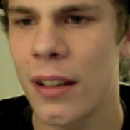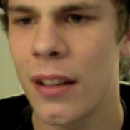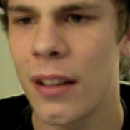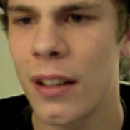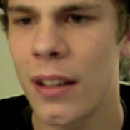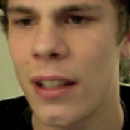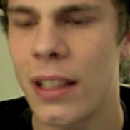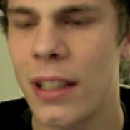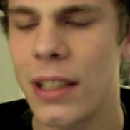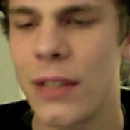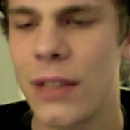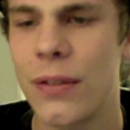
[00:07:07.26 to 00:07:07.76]

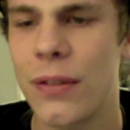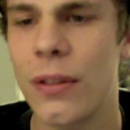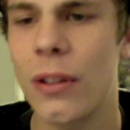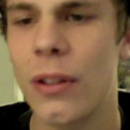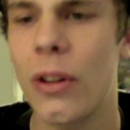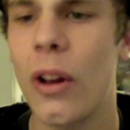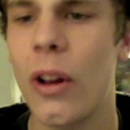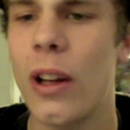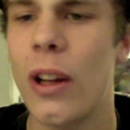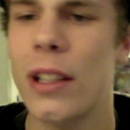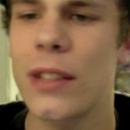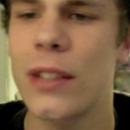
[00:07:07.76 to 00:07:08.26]
his
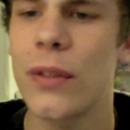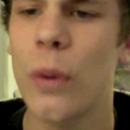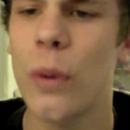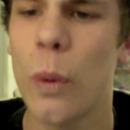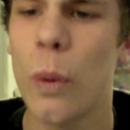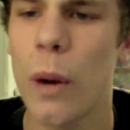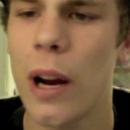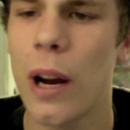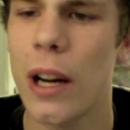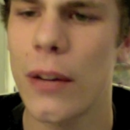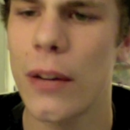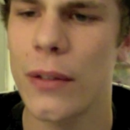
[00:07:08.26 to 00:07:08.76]

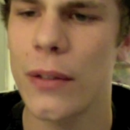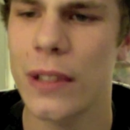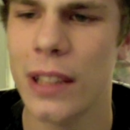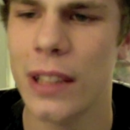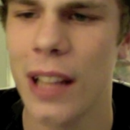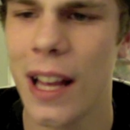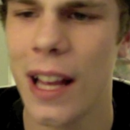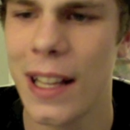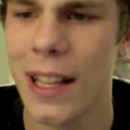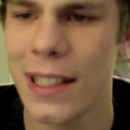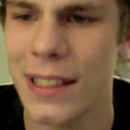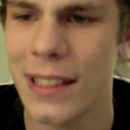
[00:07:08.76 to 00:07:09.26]

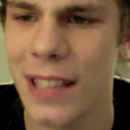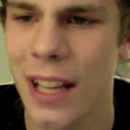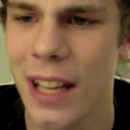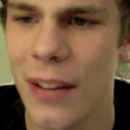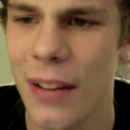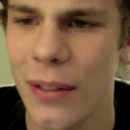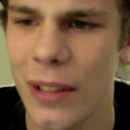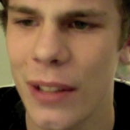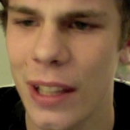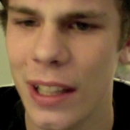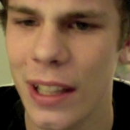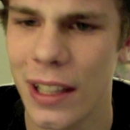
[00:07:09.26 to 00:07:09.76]
last
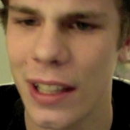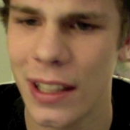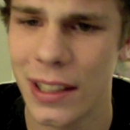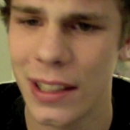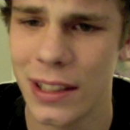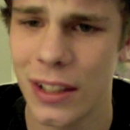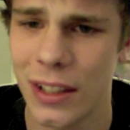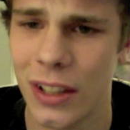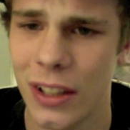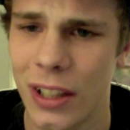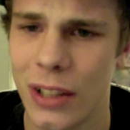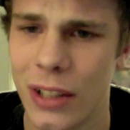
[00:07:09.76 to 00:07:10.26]
7, and he's
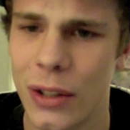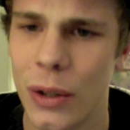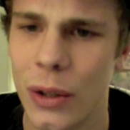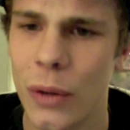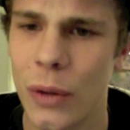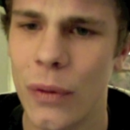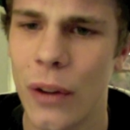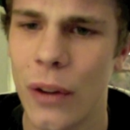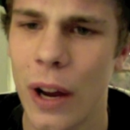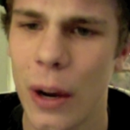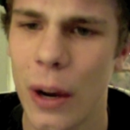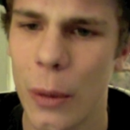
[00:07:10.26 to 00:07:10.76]
on a
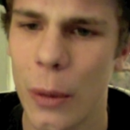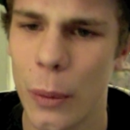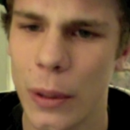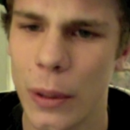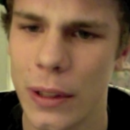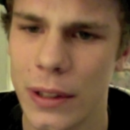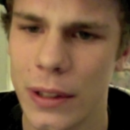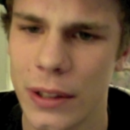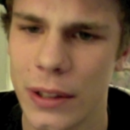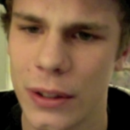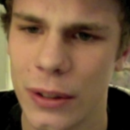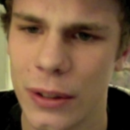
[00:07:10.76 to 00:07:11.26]
2-fight win
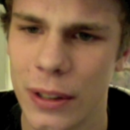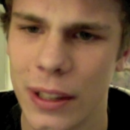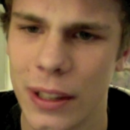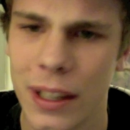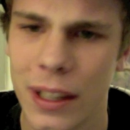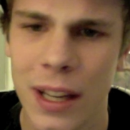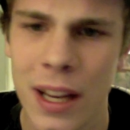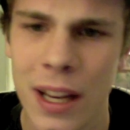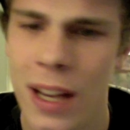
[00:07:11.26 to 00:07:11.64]
streak,